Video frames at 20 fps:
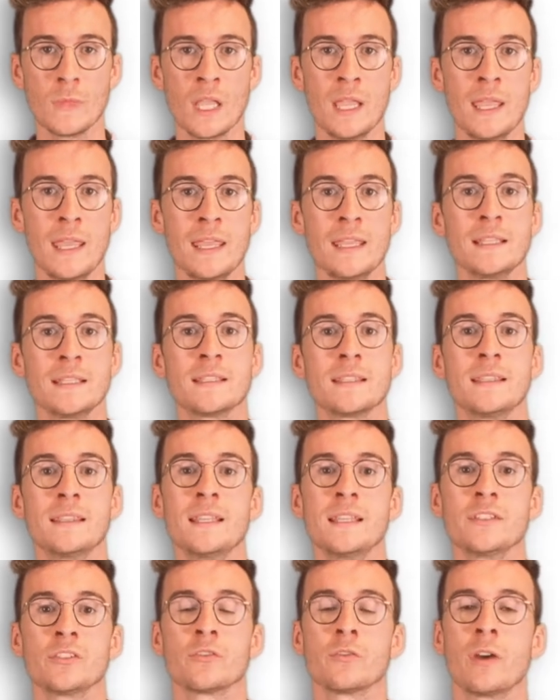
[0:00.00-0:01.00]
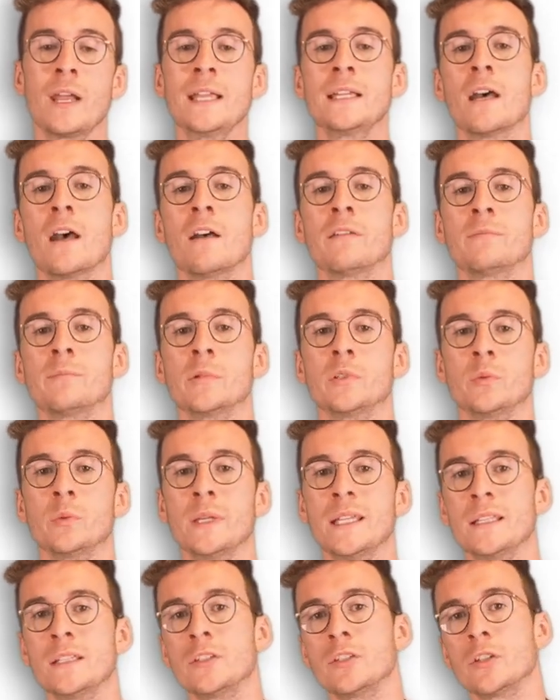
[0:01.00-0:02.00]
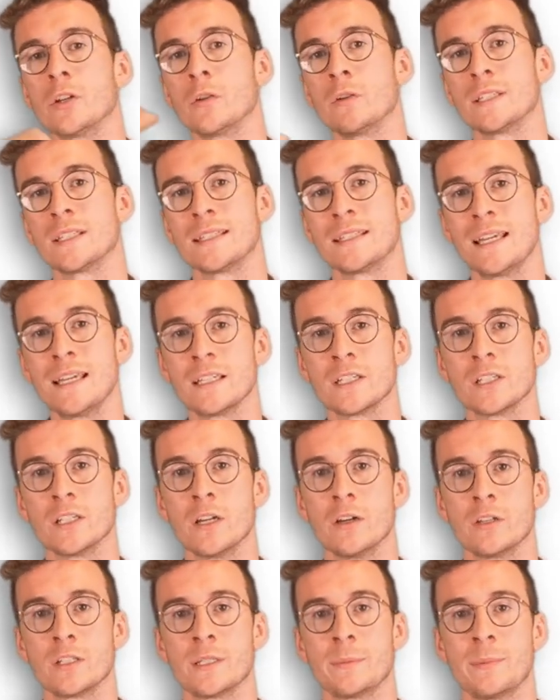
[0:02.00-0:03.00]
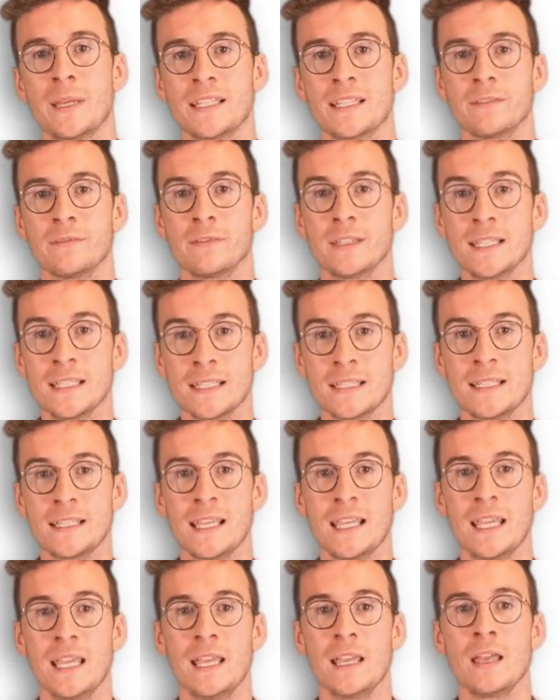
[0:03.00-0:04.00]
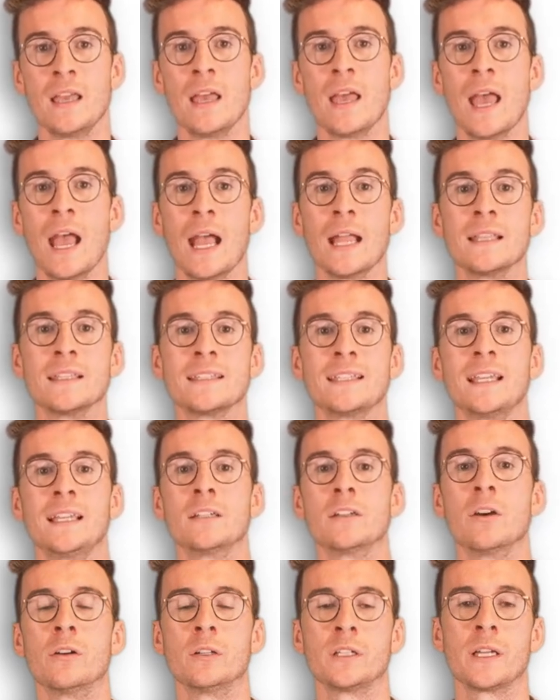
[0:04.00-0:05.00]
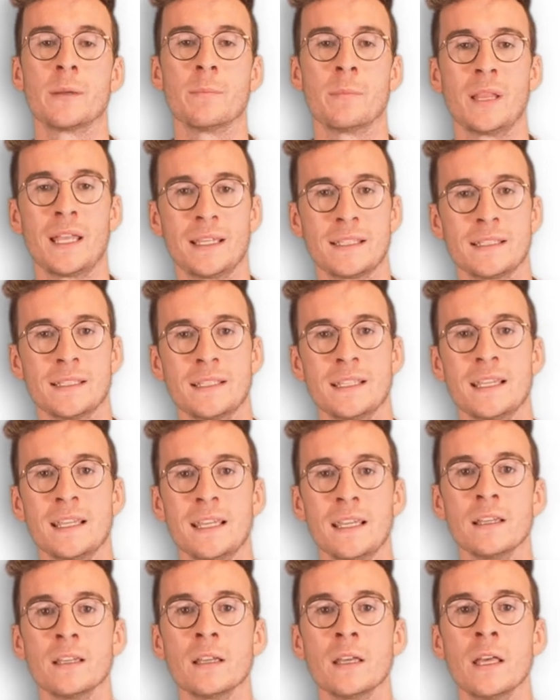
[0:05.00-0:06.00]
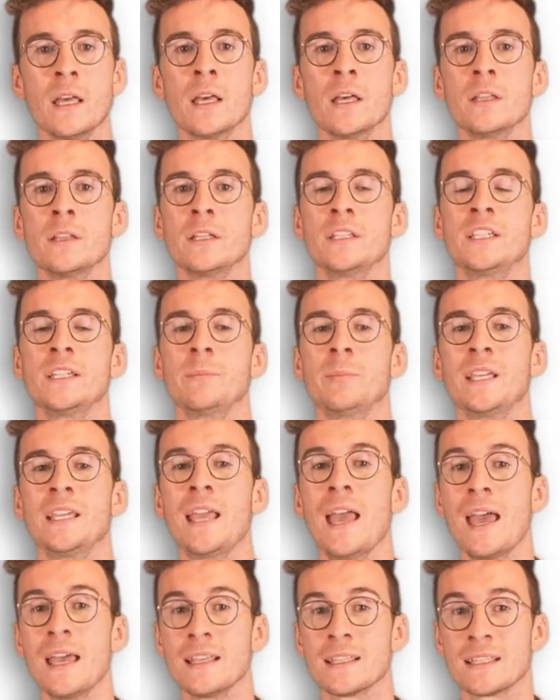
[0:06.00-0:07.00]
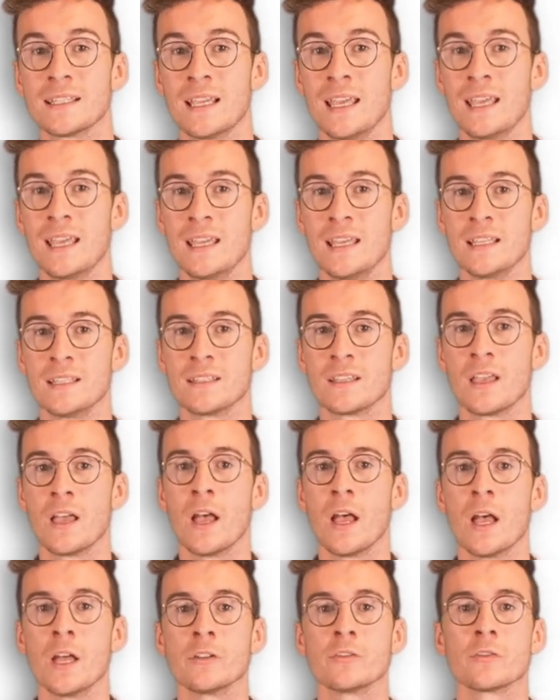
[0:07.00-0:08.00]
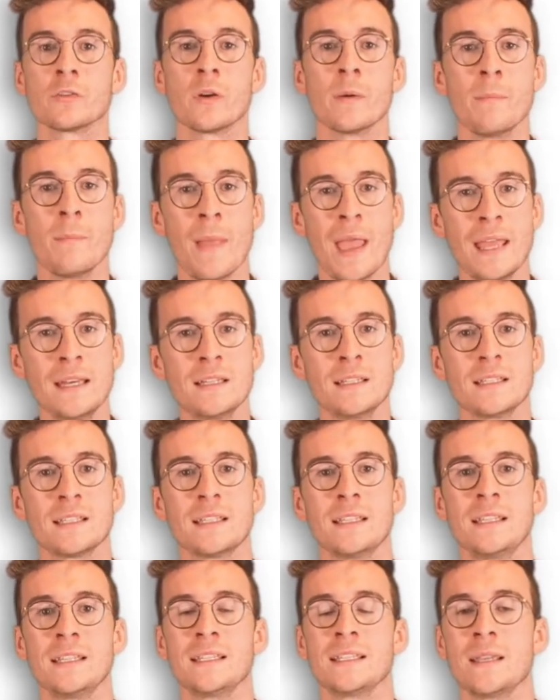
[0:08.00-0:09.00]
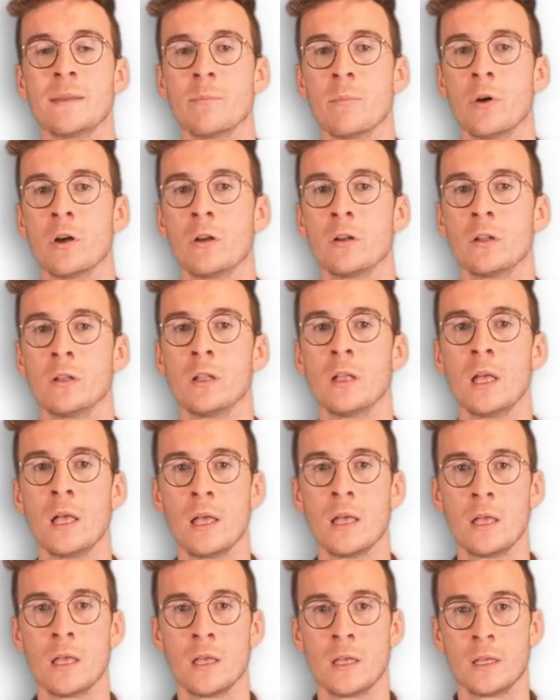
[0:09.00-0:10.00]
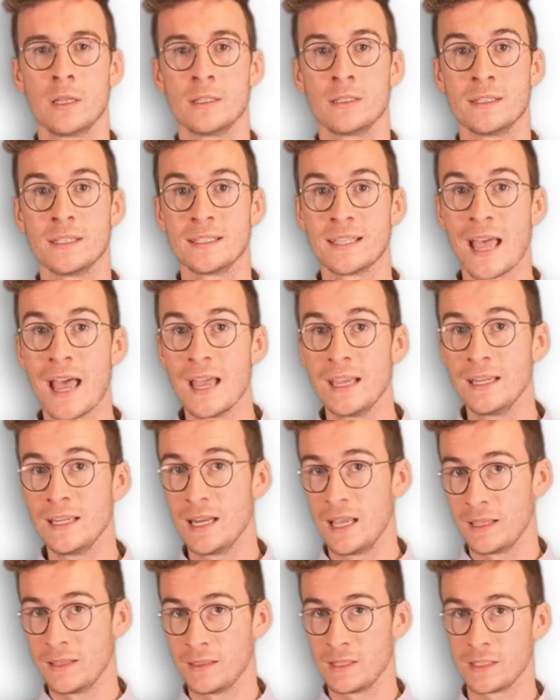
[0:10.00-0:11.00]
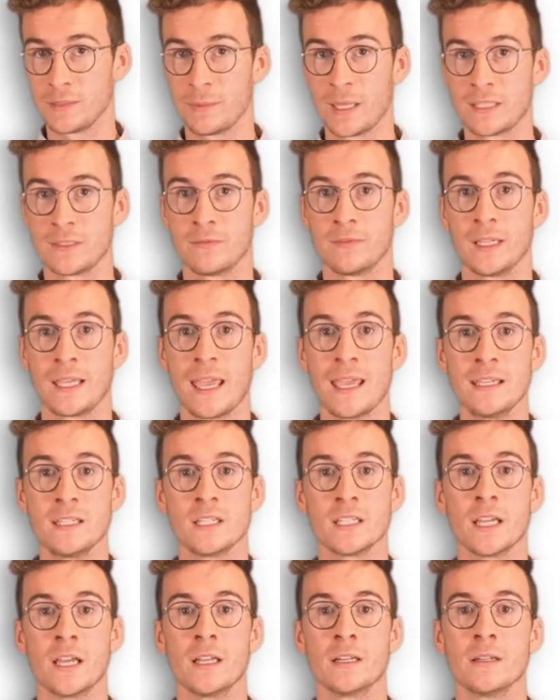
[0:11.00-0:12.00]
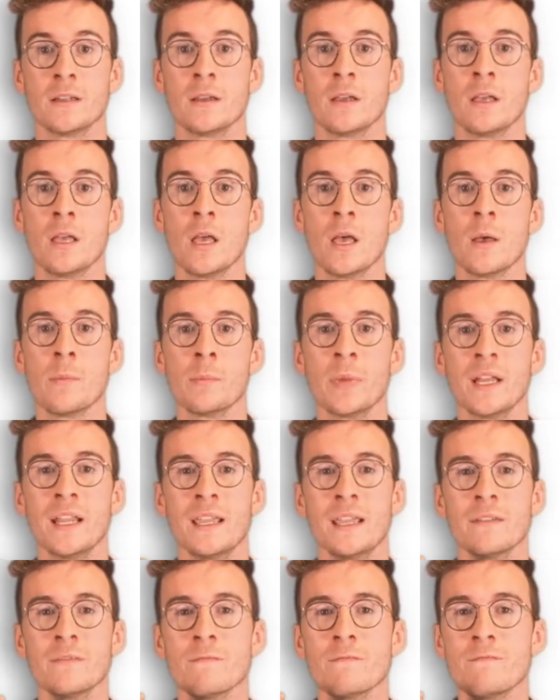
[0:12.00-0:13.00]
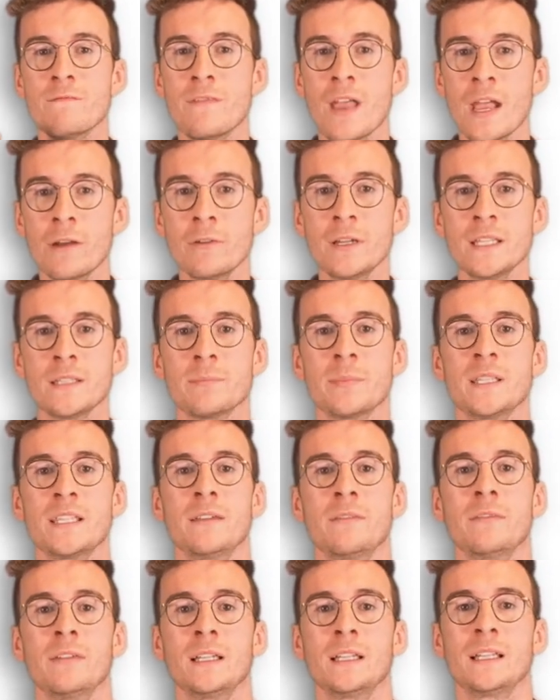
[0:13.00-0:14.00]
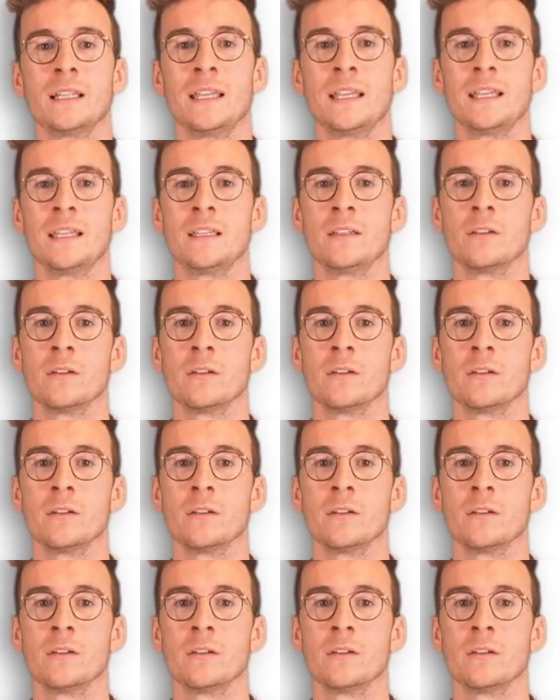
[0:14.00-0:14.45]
is this trade-off between jurisdictional specificity and signal complexity. The GPS is a tremendously simple design in the specification, but it very specifically